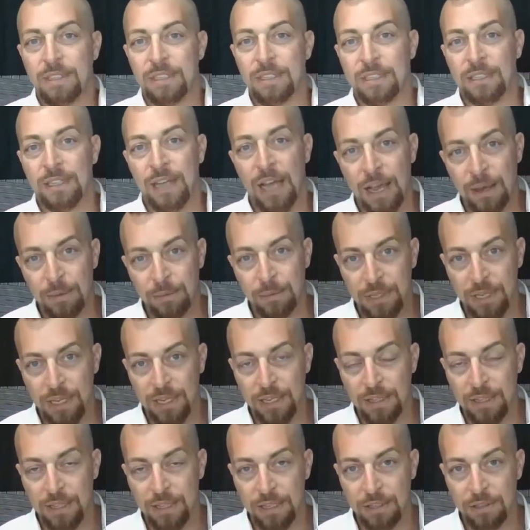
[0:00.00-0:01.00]
in times
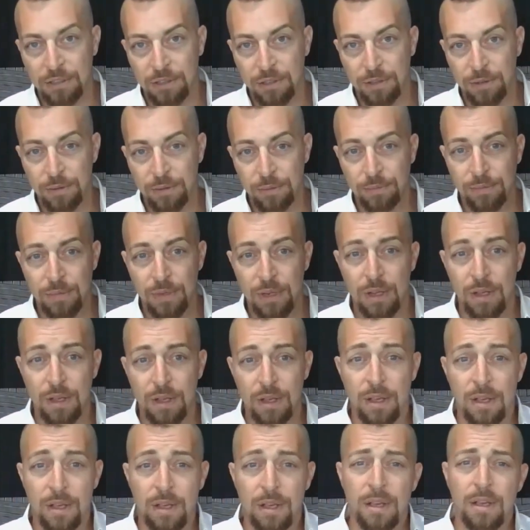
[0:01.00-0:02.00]
like this.
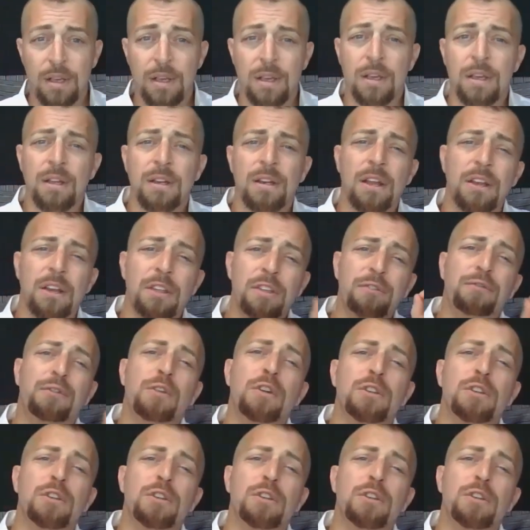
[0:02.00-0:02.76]
Now, the